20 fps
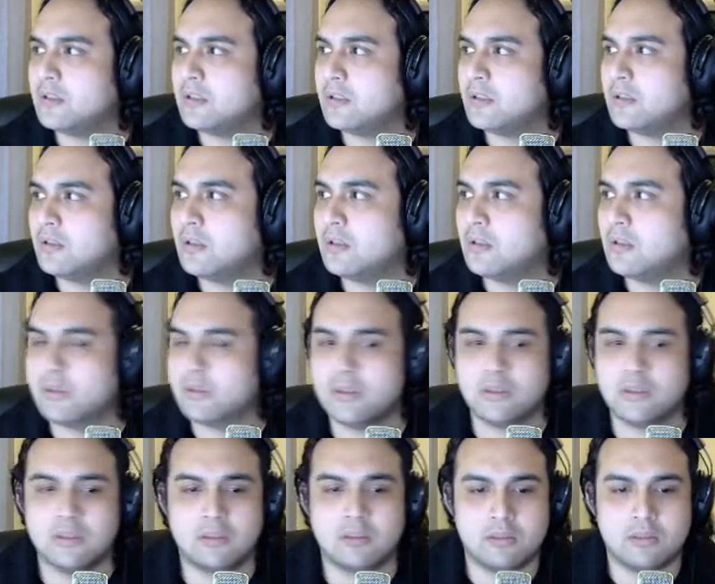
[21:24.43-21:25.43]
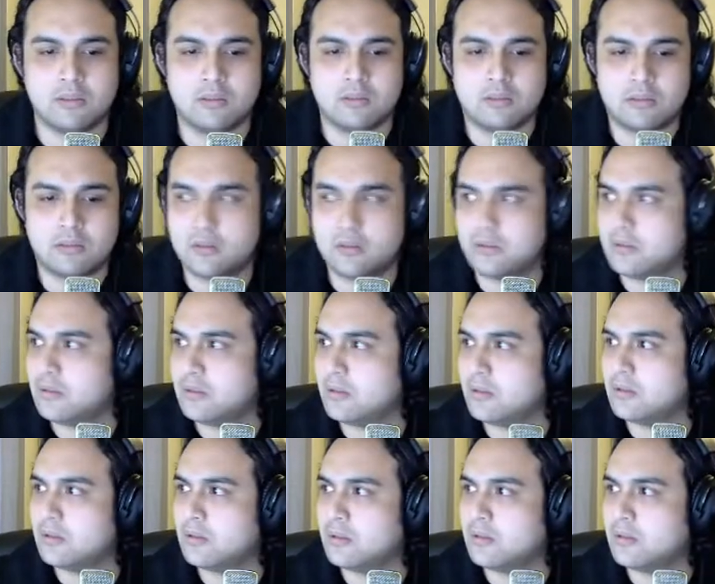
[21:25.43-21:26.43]

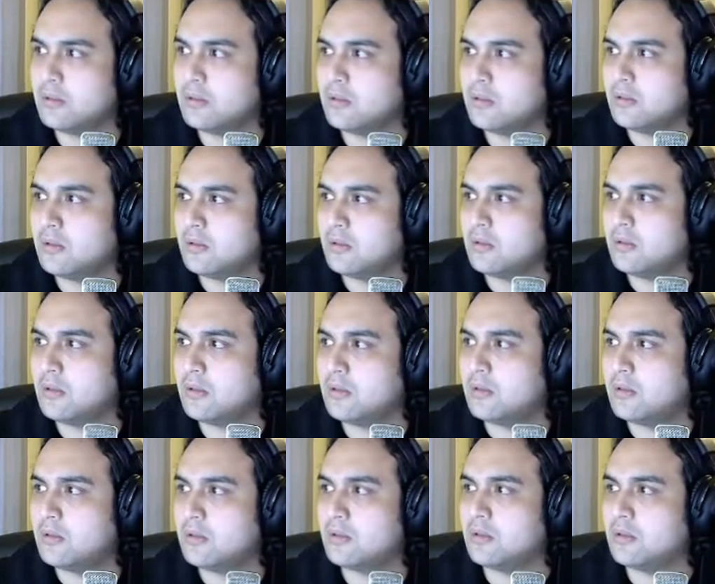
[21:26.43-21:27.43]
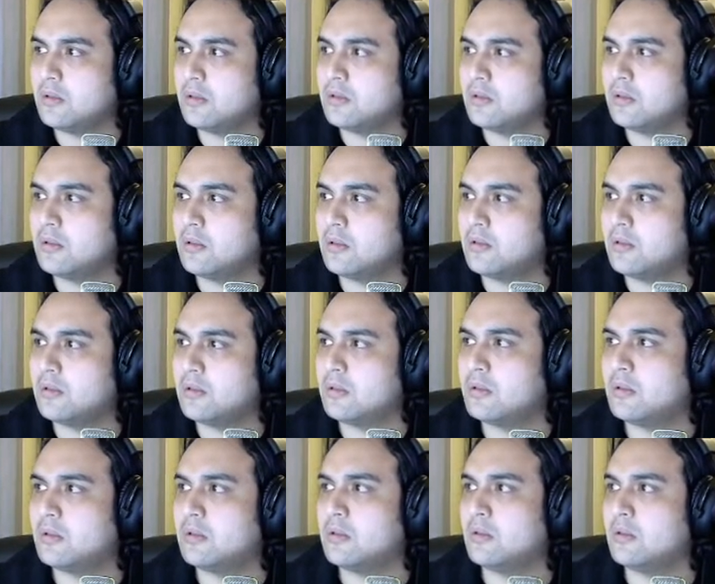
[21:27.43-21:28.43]

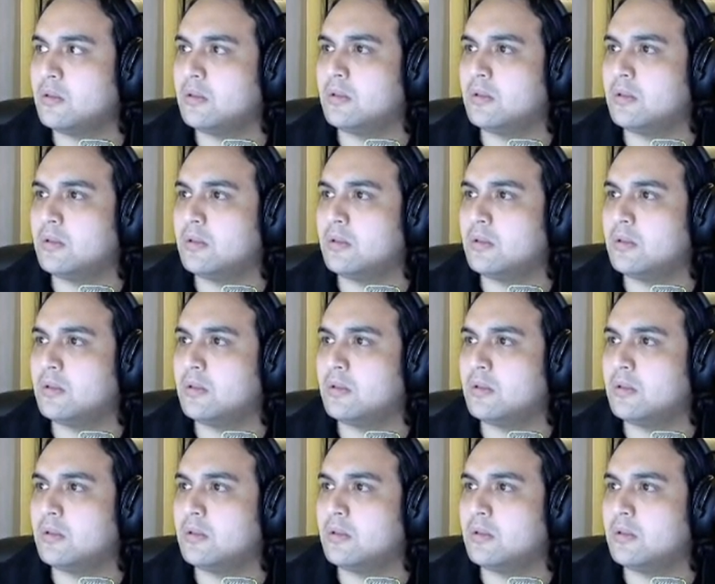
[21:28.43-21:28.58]
No one is speaking in this clip.